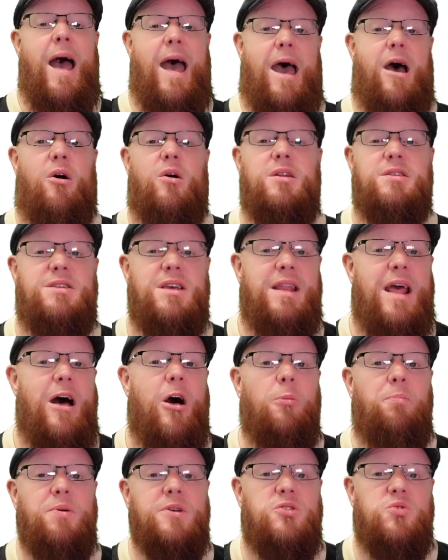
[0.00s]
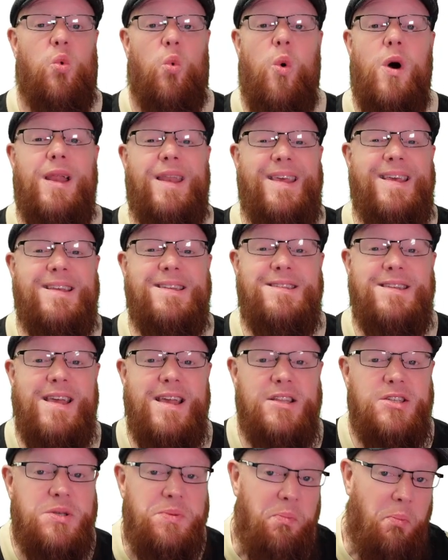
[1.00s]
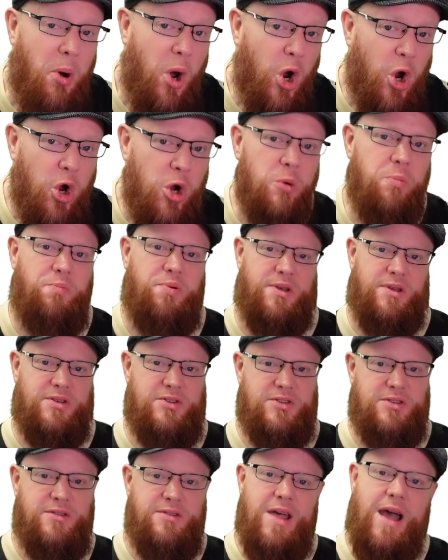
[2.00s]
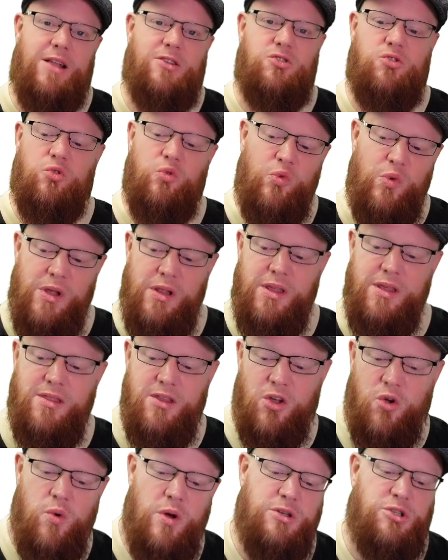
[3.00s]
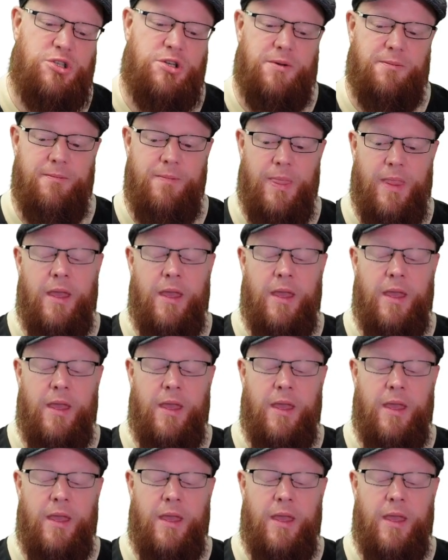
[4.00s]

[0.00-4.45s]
How does it help us? What is its purpose? That's really the question.